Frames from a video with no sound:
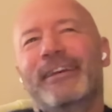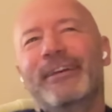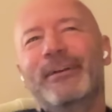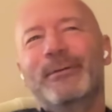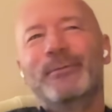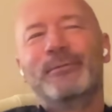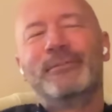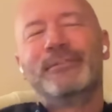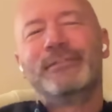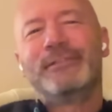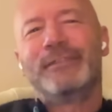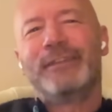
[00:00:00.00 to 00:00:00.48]

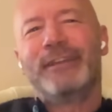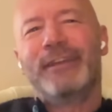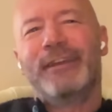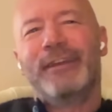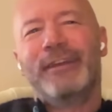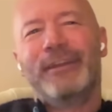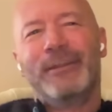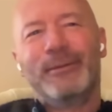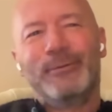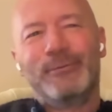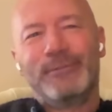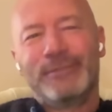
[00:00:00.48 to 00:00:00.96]
was.
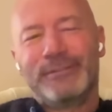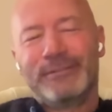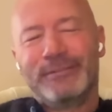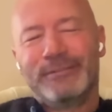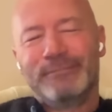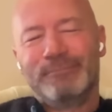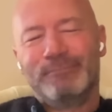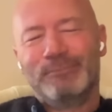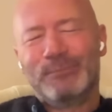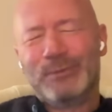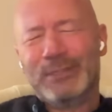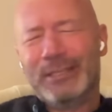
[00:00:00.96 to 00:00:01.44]

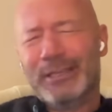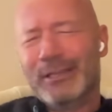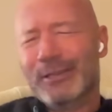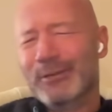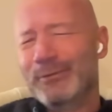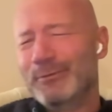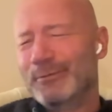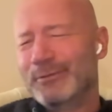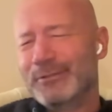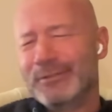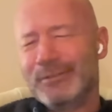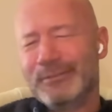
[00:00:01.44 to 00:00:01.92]

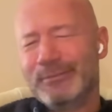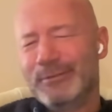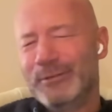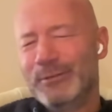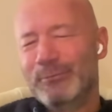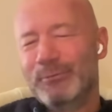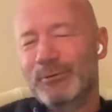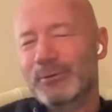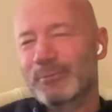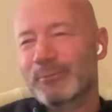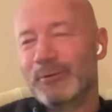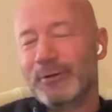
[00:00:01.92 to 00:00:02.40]

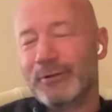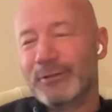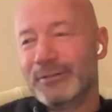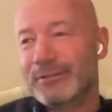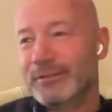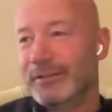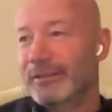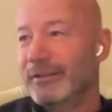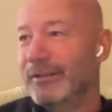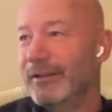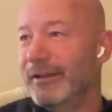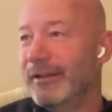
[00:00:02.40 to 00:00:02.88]
You wouldn't want to
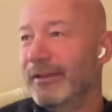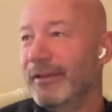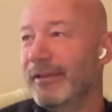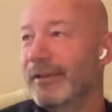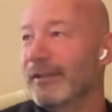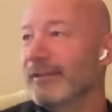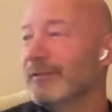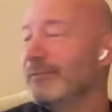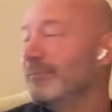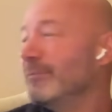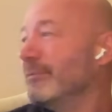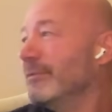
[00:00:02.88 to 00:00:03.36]
see that
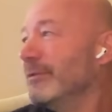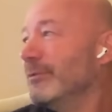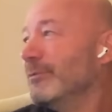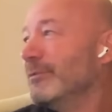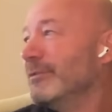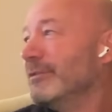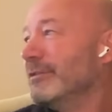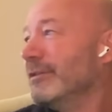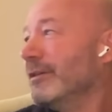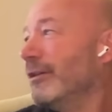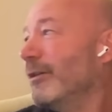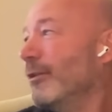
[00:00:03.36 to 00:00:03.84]
again. It
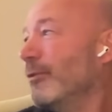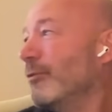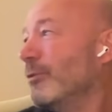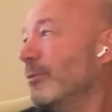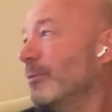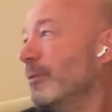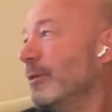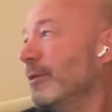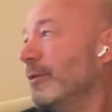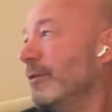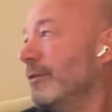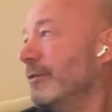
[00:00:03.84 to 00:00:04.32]
was a
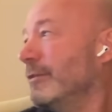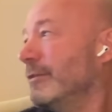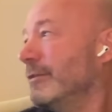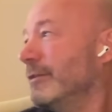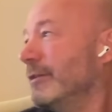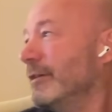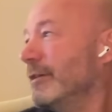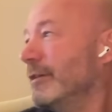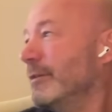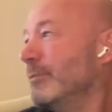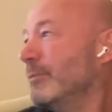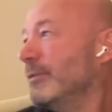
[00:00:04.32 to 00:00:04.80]
horrible
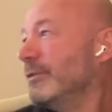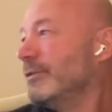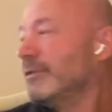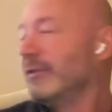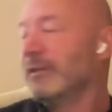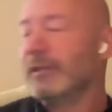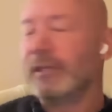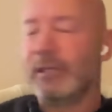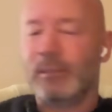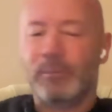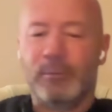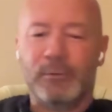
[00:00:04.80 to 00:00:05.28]

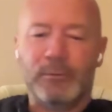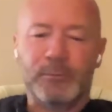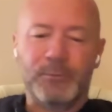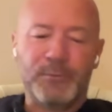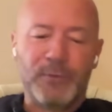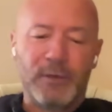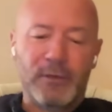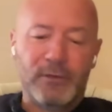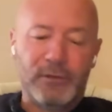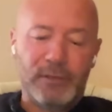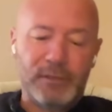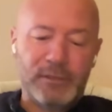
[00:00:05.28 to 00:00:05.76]
mistake, but
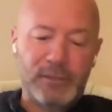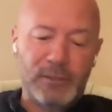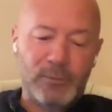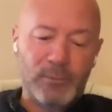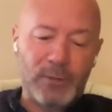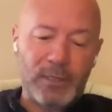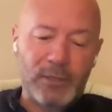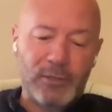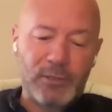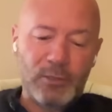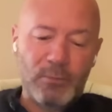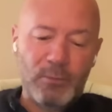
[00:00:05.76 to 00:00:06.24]
they did
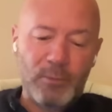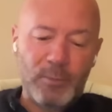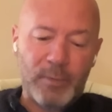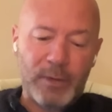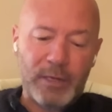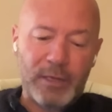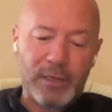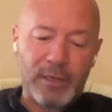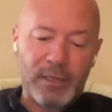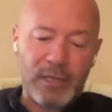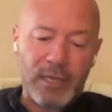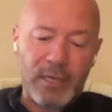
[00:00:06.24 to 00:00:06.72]
well coming
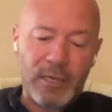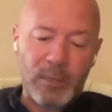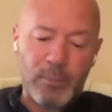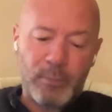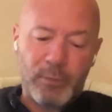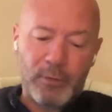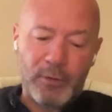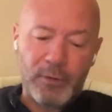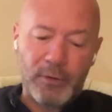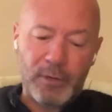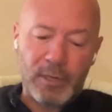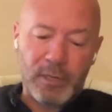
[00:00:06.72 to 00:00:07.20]
back and getting a
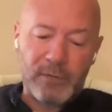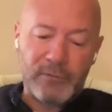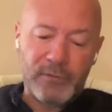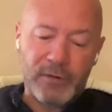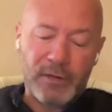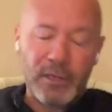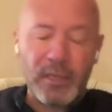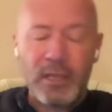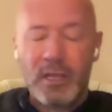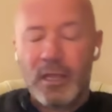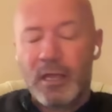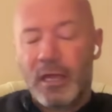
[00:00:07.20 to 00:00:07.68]
point out of
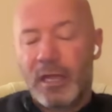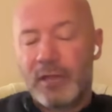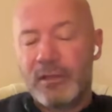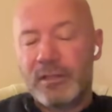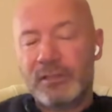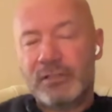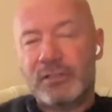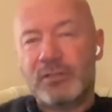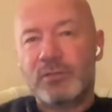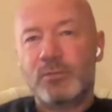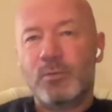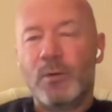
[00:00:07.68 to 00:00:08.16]
it. And
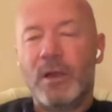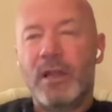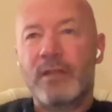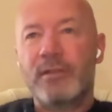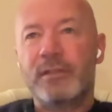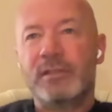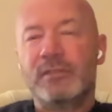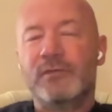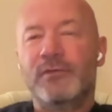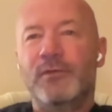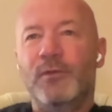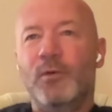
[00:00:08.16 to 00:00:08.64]
this is where
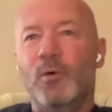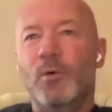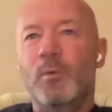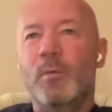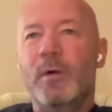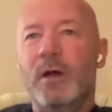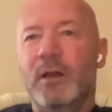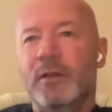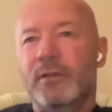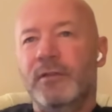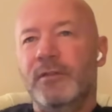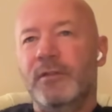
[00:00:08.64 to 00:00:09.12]
this
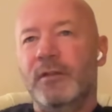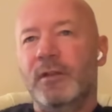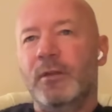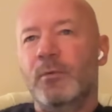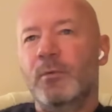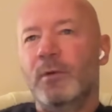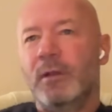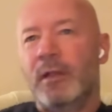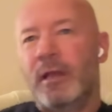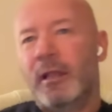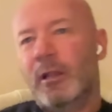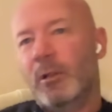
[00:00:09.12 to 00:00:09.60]
format, I think,
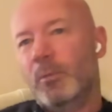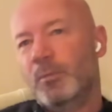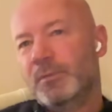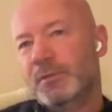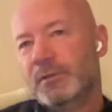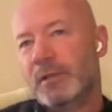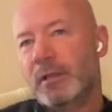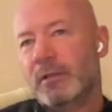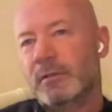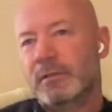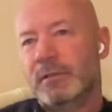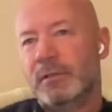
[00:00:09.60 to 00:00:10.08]
will help
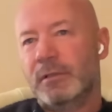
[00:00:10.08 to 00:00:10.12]
Celtic.